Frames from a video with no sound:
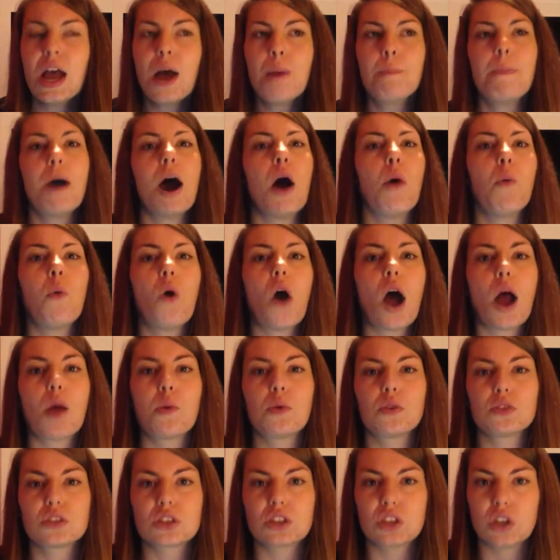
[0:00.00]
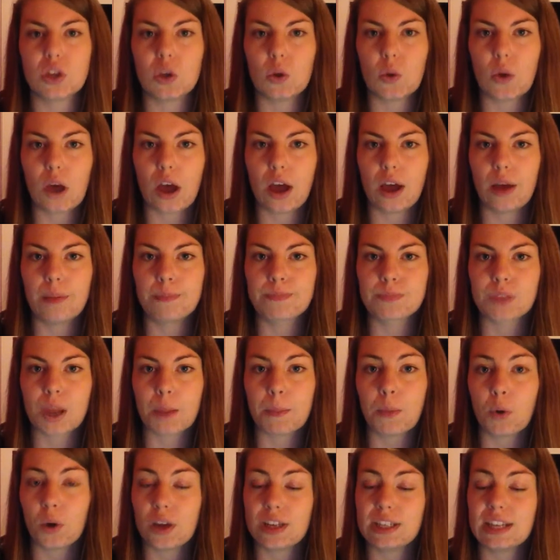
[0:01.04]
But what I want to
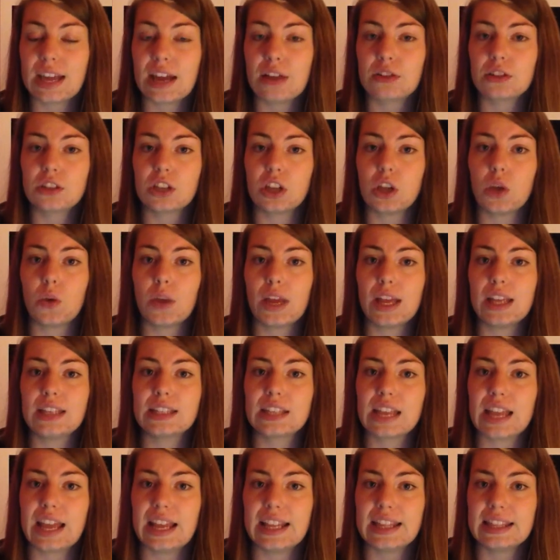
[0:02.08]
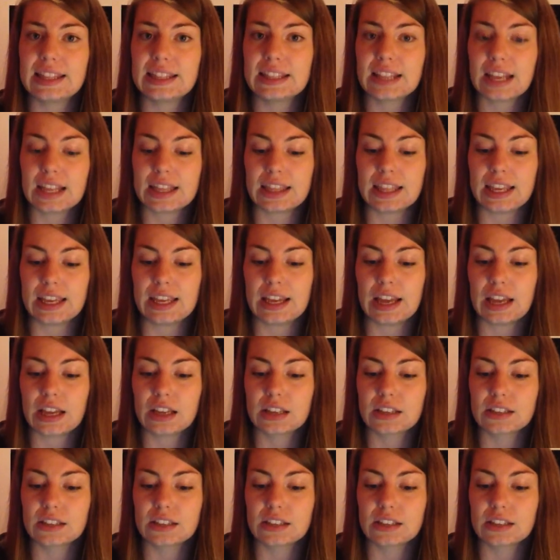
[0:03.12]
point down to you is in the